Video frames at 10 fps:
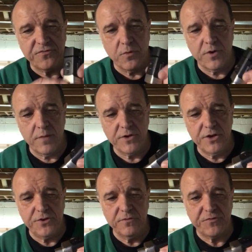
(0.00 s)
So what I'm going
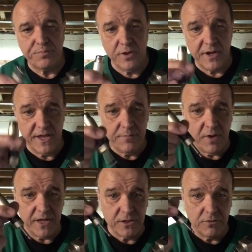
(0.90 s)
to do is plug in
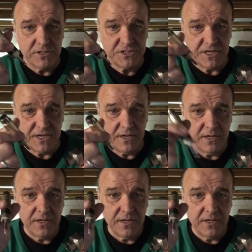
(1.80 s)
my low to Z,